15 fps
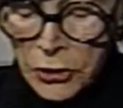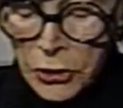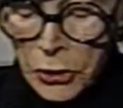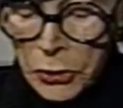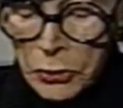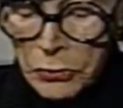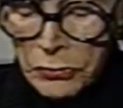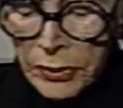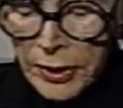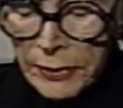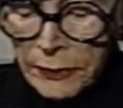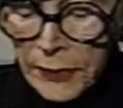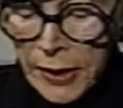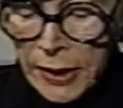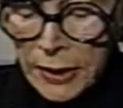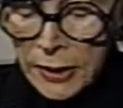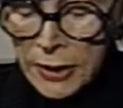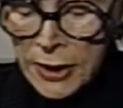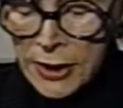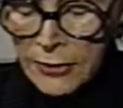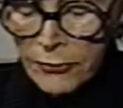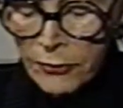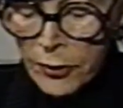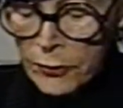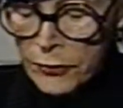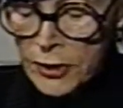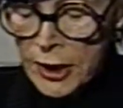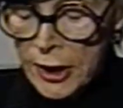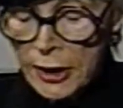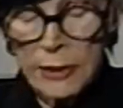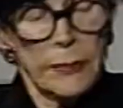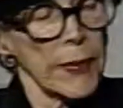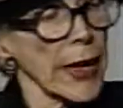children means 15